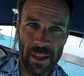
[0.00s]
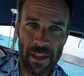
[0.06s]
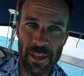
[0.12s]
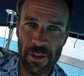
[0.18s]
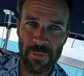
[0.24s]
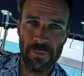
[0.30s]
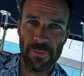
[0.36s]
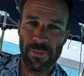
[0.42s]

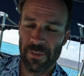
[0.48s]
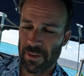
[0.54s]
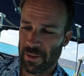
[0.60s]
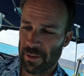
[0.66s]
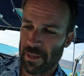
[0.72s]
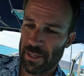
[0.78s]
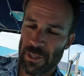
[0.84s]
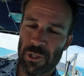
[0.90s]
If
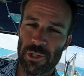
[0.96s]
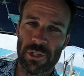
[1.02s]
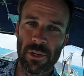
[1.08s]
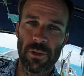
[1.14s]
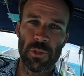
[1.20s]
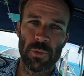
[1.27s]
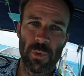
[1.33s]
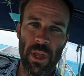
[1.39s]
it
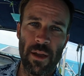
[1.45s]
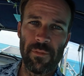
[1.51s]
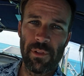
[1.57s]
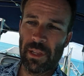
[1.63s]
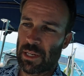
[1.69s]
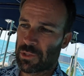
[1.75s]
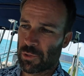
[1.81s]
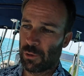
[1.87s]
shows we have
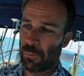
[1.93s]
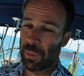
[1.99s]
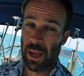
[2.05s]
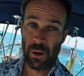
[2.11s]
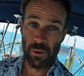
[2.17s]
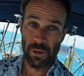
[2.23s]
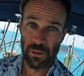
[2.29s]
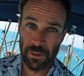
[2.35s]
electrical
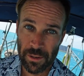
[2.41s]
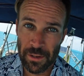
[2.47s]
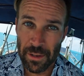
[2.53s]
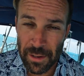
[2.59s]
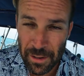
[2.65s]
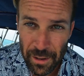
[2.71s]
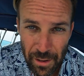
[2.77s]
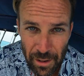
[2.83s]
power,
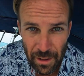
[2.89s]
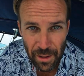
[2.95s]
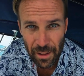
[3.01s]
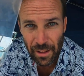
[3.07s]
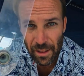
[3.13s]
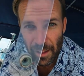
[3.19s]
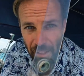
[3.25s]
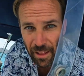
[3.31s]

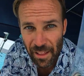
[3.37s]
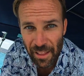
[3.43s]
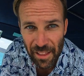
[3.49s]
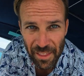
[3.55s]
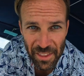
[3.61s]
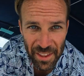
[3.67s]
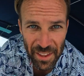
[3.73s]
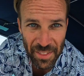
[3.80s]

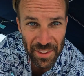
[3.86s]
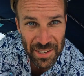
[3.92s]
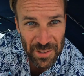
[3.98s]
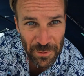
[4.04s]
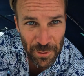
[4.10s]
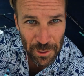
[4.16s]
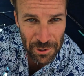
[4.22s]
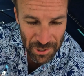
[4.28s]
then this
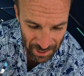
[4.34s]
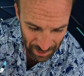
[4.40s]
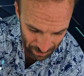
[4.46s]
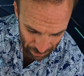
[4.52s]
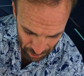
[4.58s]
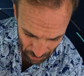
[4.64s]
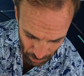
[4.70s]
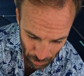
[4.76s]
first
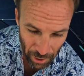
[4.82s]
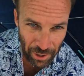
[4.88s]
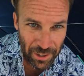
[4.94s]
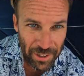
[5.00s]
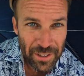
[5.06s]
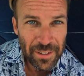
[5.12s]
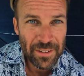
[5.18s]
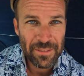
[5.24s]
solution
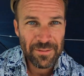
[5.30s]
works.